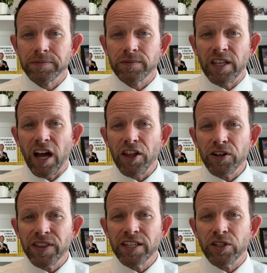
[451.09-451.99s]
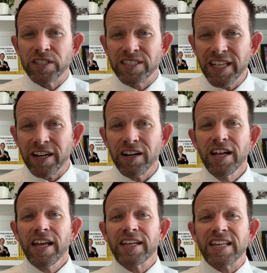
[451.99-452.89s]
The other thing to consider
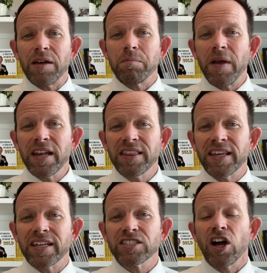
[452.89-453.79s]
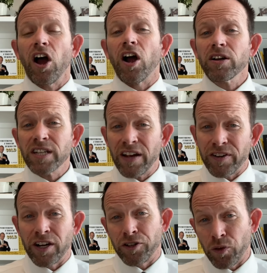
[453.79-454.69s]
is that many things aren't covered
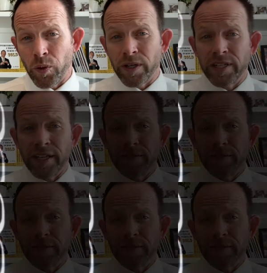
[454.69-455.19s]
under the warranty.